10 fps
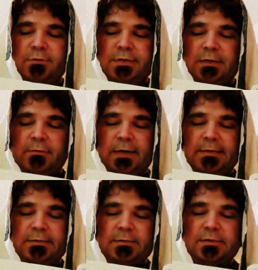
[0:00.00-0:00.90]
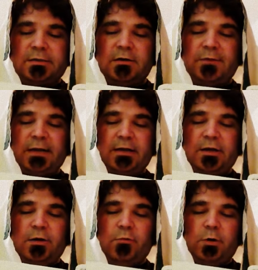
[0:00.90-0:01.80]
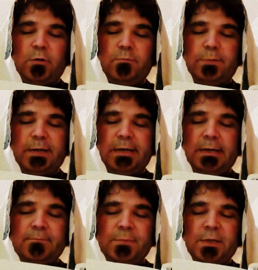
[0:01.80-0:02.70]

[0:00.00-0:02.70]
generations, so that you won't be